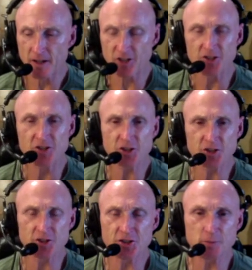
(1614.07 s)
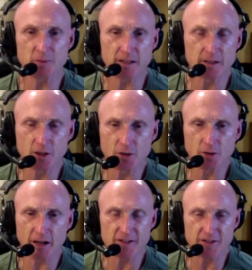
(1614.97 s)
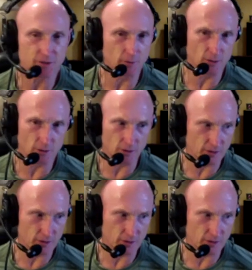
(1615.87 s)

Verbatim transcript: conditioned to be in crisis mode all